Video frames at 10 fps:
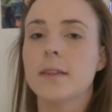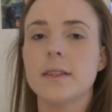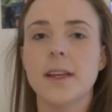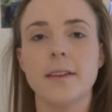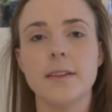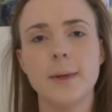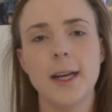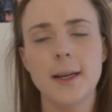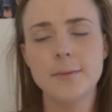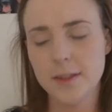yeah, so my
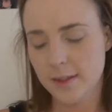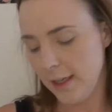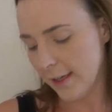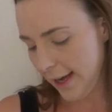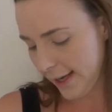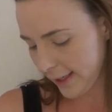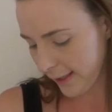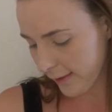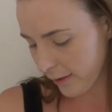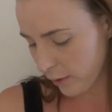arm just started aching,
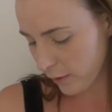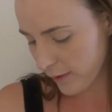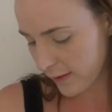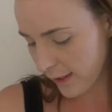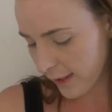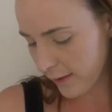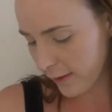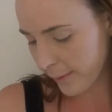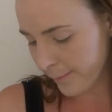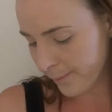and then all of a
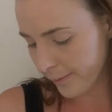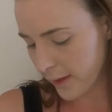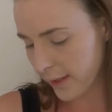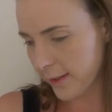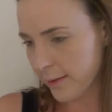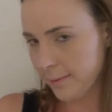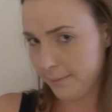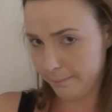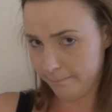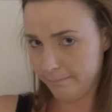sudden this
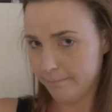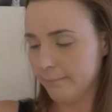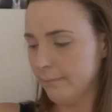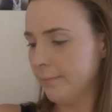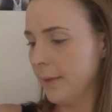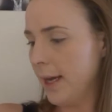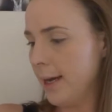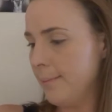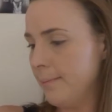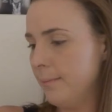
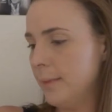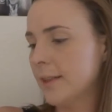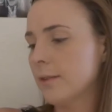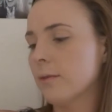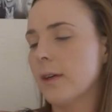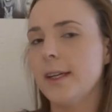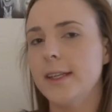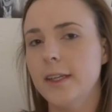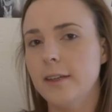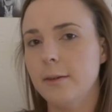muscle right
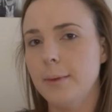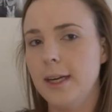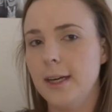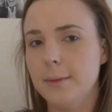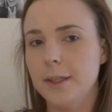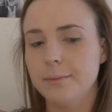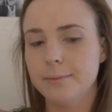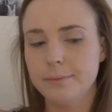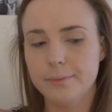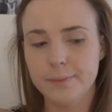here on my arm, I'm
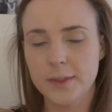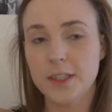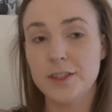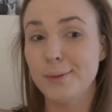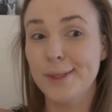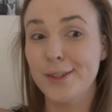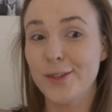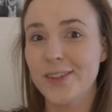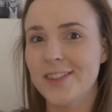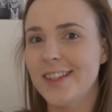assuming you
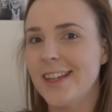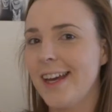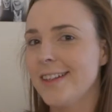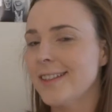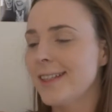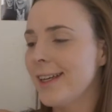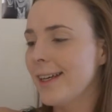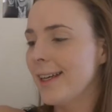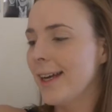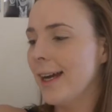can see that,
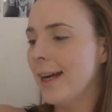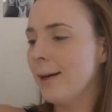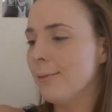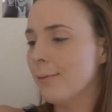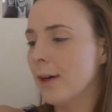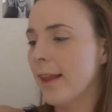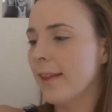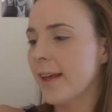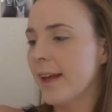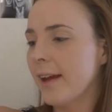right
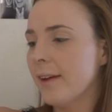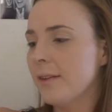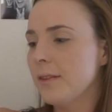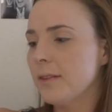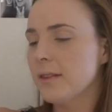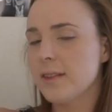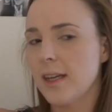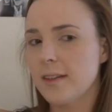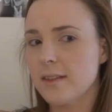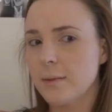there,
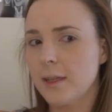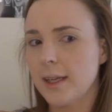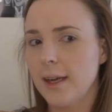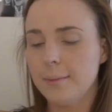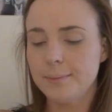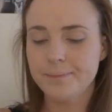started swelling up,